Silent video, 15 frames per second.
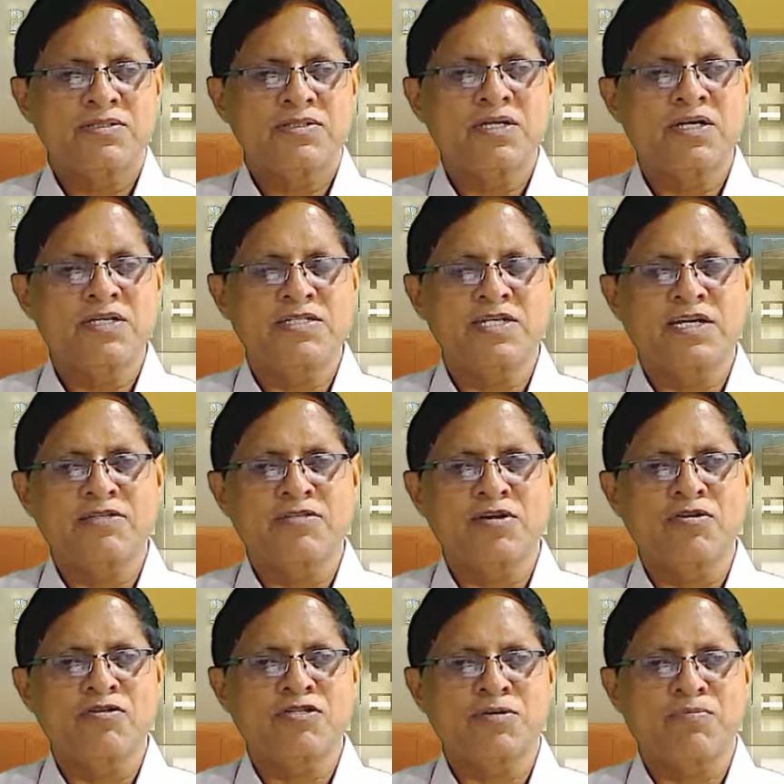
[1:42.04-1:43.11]
There is a
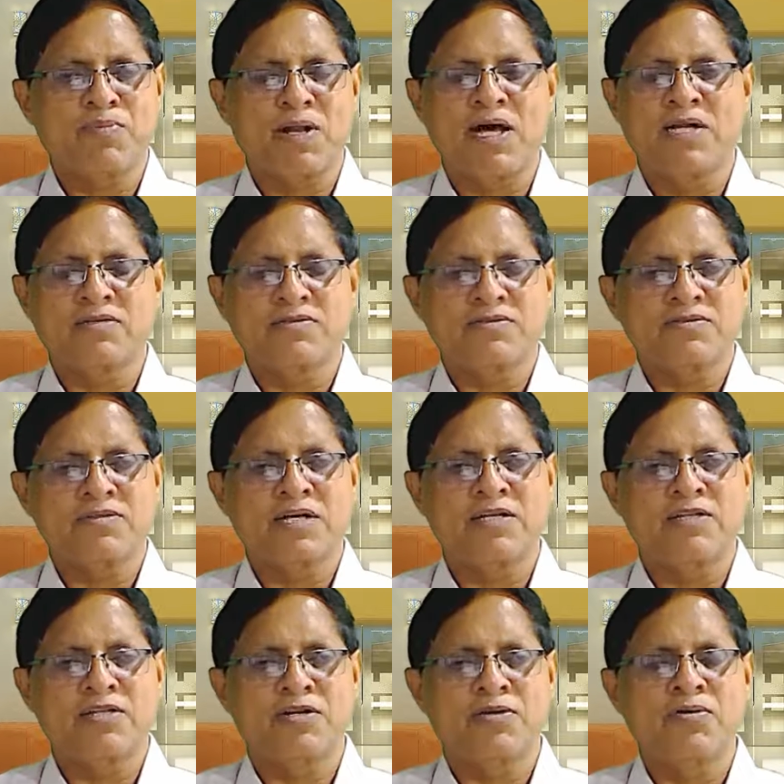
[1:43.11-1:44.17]
resolution plan,
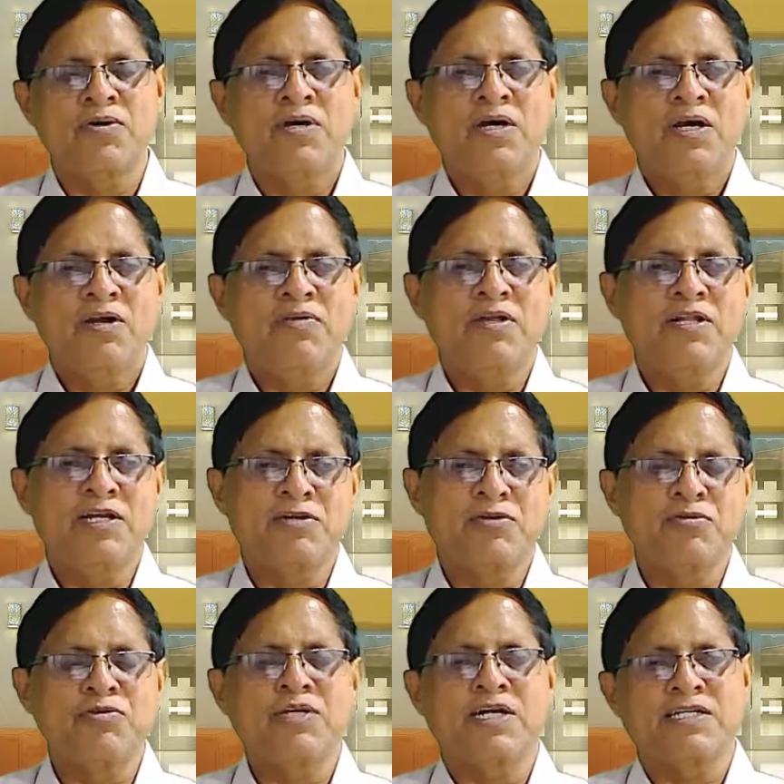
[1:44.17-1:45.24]
either in the
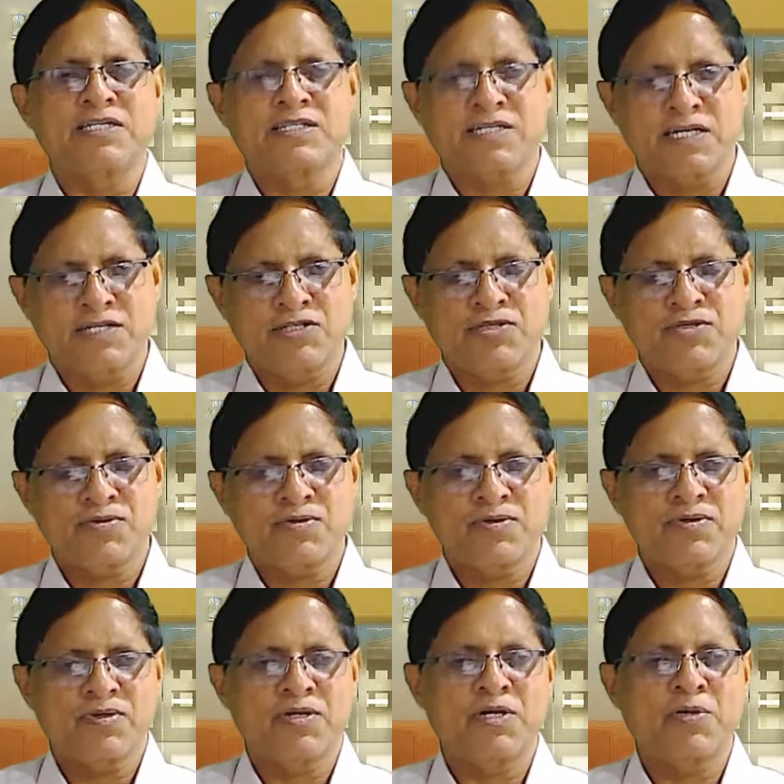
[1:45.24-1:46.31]
230 stage,
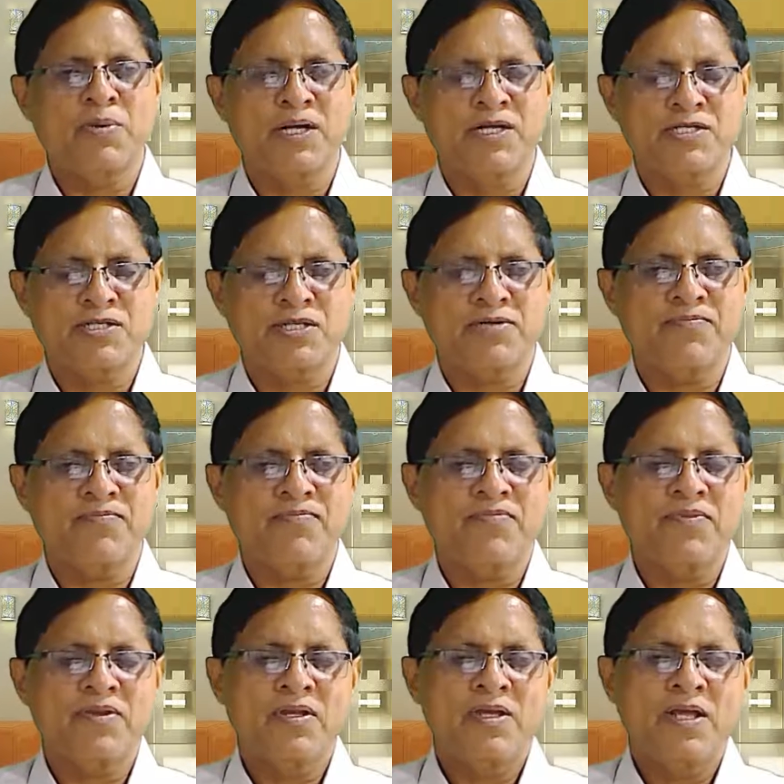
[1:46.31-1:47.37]
liquidation.
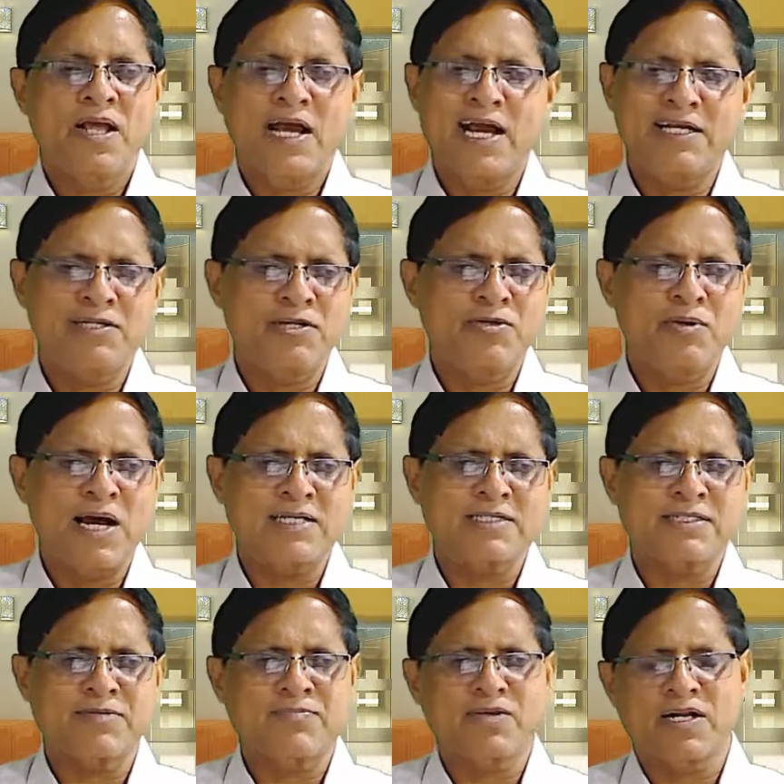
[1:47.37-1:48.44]
Either you
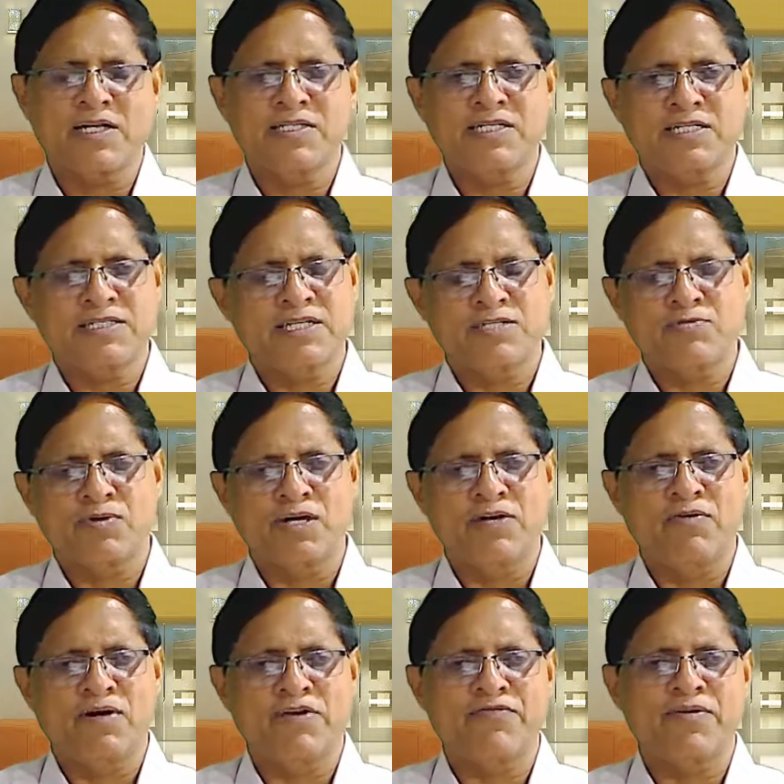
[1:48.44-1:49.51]
accept or reject, there is only
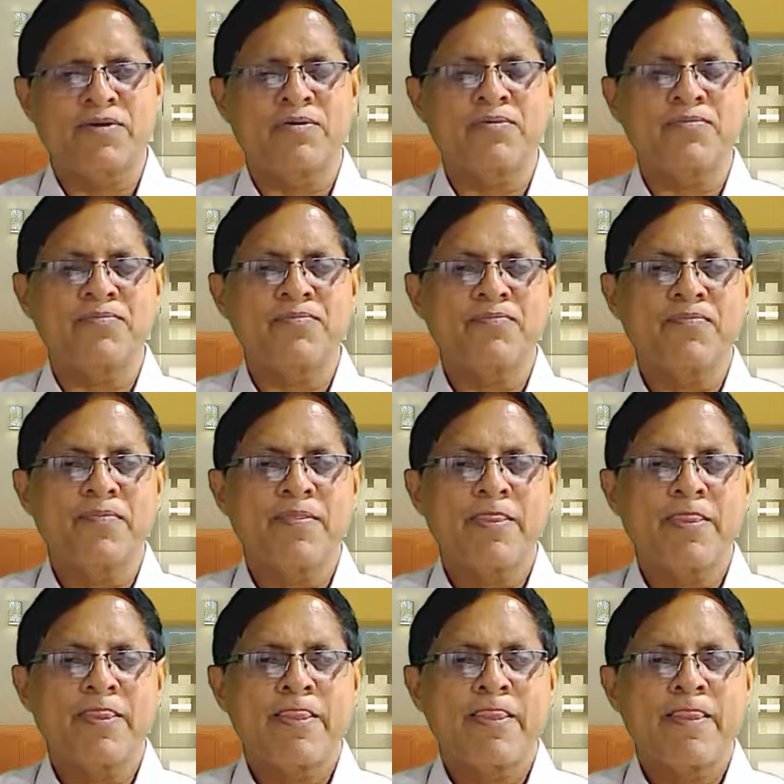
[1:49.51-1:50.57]
one fellow.
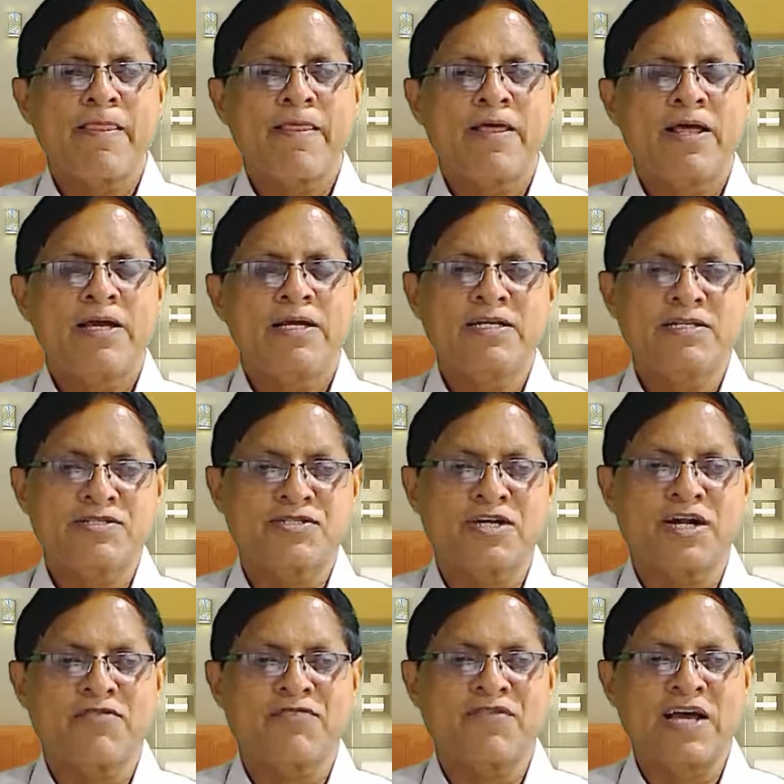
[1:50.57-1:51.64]
Instead
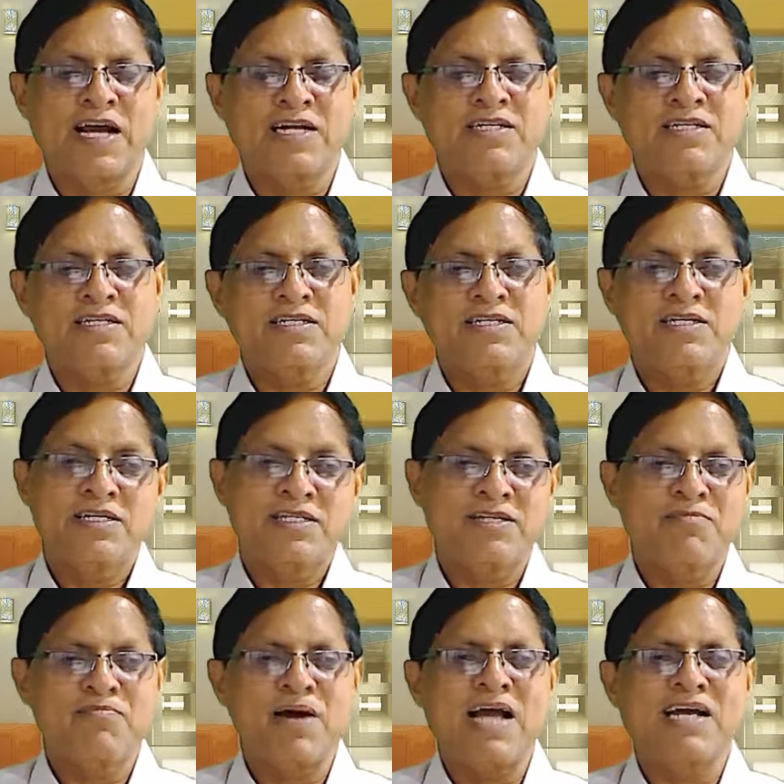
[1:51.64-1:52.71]
of that, the
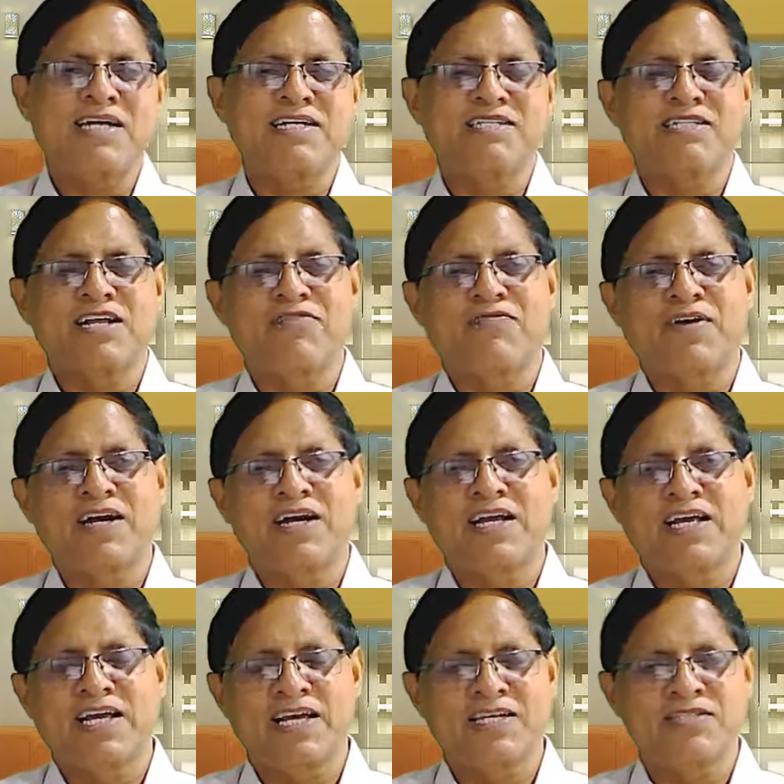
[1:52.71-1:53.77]
bank itself filed a
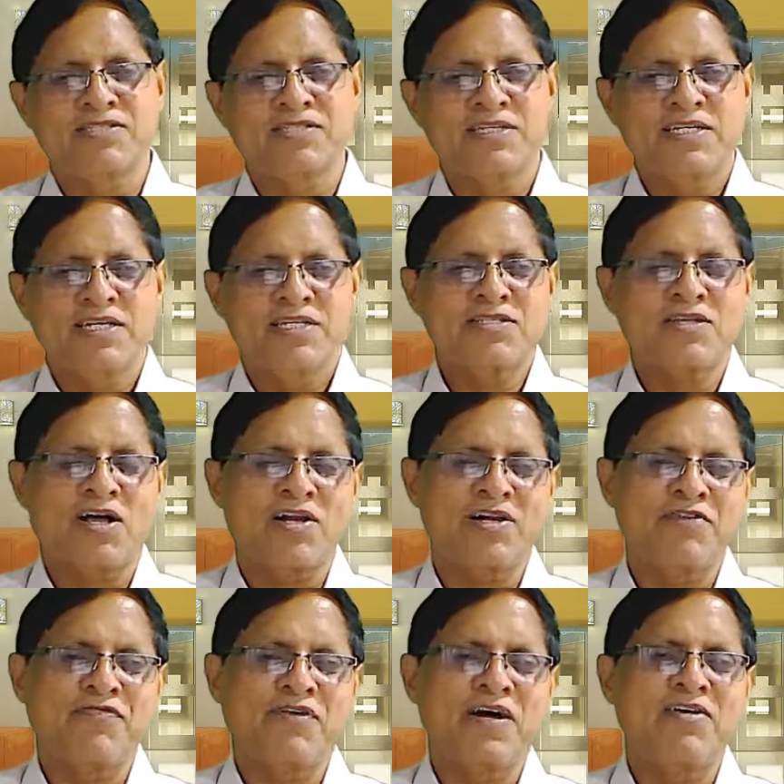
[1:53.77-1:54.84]
case, it's already
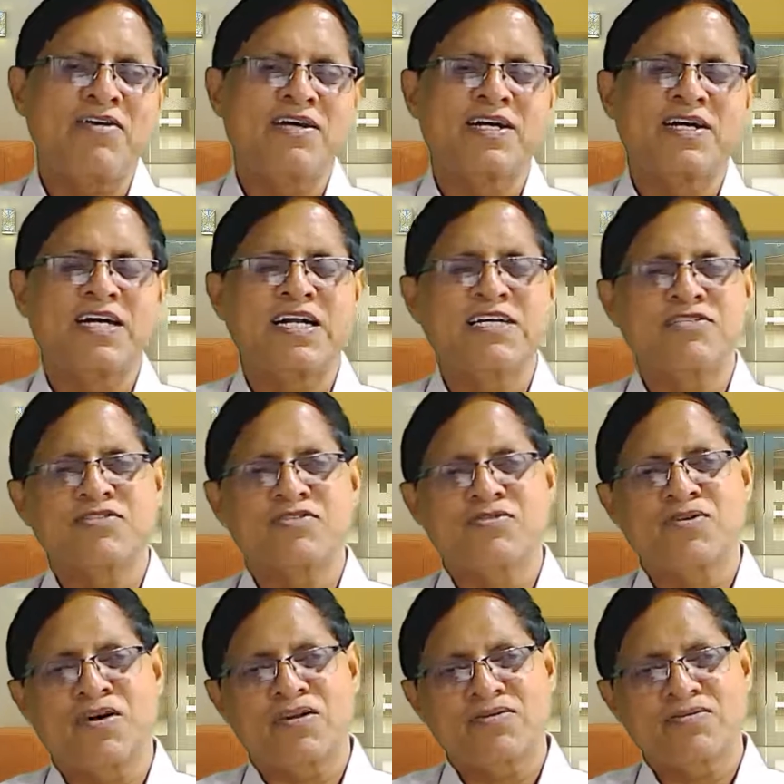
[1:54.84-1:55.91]
500 days is
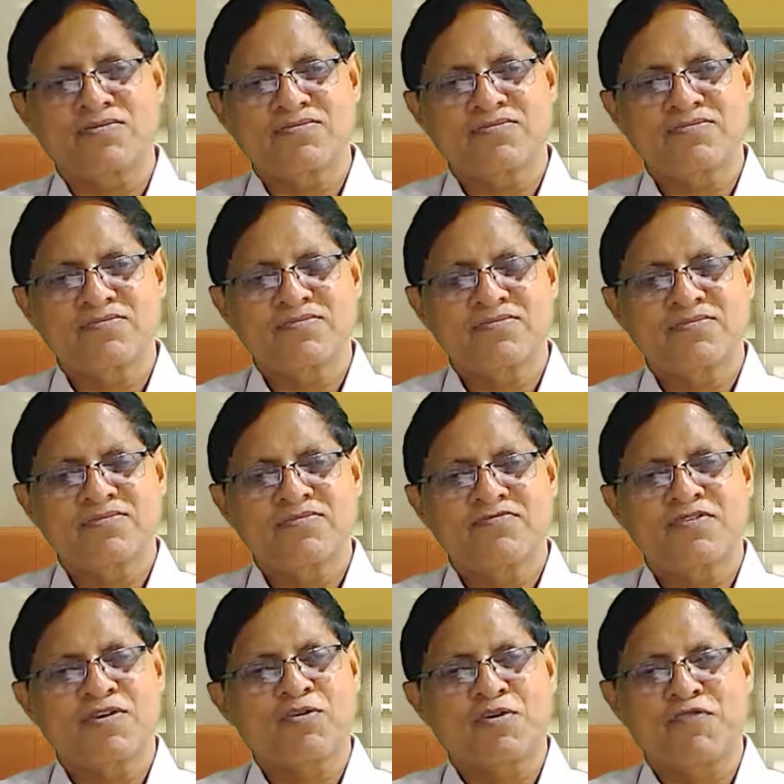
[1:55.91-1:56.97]
gone,
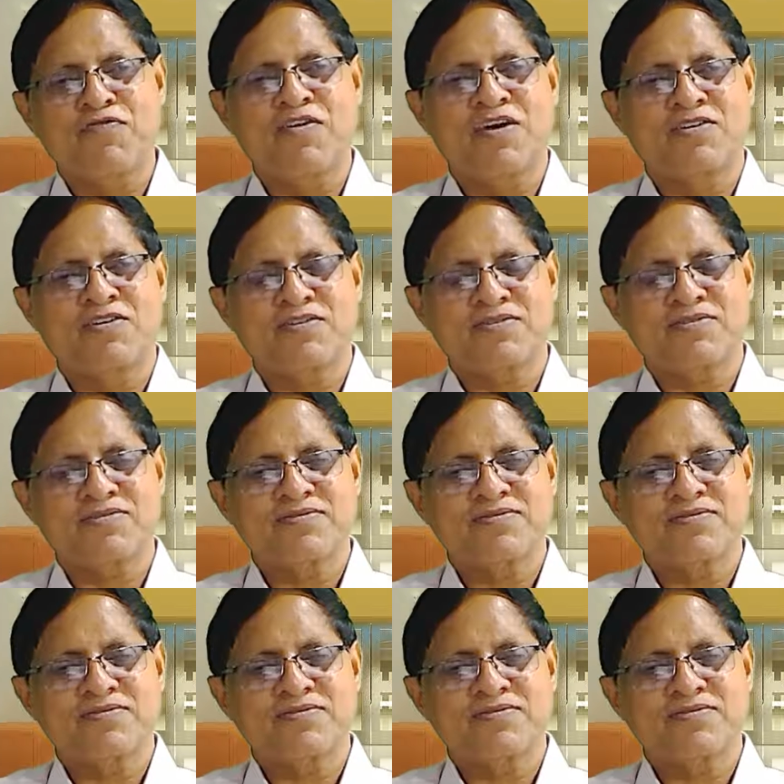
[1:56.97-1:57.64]
for no fault.